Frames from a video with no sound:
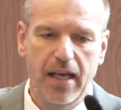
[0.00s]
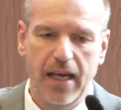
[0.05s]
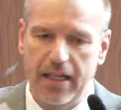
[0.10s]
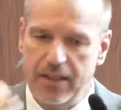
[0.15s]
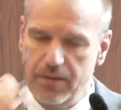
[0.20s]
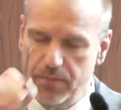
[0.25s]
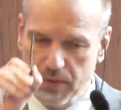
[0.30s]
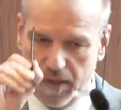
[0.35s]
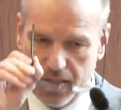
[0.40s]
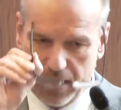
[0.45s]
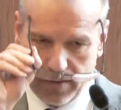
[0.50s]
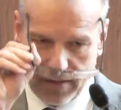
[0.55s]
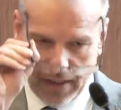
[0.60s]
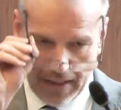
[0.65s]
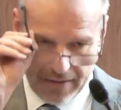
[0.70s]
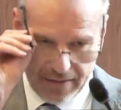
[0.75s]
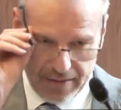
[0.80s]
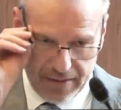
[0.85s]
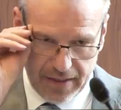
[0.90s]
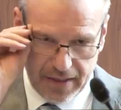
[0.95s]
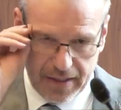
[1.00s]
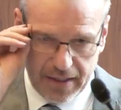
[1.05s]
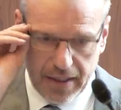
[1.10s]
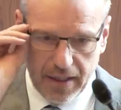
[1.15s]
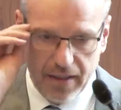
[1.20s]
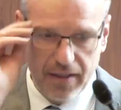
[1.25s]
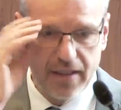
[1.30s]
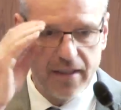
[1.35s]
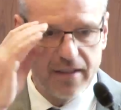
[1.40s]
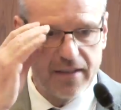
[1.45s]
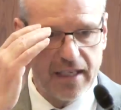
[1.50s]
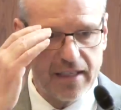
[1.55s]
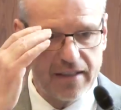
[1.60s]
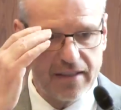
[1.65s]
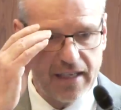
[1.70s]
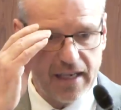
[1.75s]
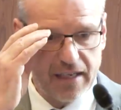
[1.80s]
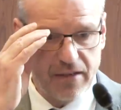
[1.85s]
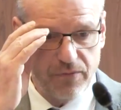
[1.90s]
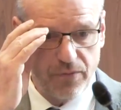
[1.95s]
as we can see here,
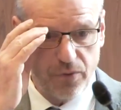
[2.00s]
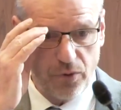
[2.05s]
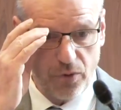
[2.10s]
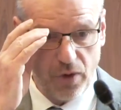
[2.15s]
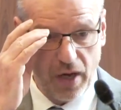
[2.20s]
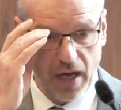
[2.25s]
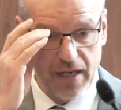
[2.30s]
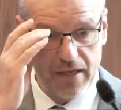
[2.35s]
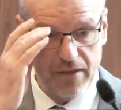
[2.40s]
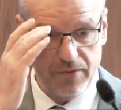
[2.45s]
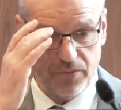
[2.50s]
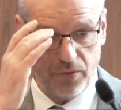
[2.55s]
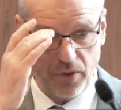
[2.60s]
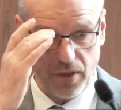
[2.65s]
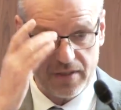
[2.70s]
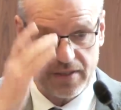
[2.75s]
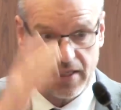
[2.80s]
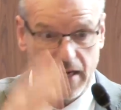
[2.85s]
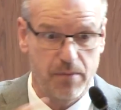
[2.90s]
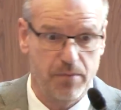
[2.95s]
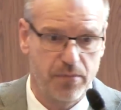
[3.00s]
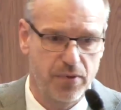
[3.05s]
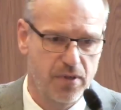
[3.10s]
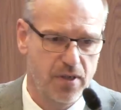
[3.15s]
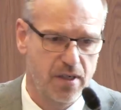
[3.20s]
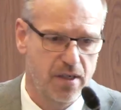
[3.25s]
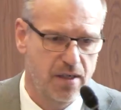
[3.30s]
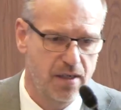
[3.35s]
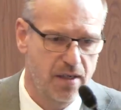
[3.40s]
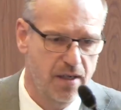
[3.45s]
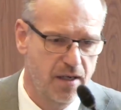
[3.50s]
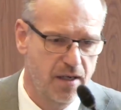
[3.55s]
that can vary. For example,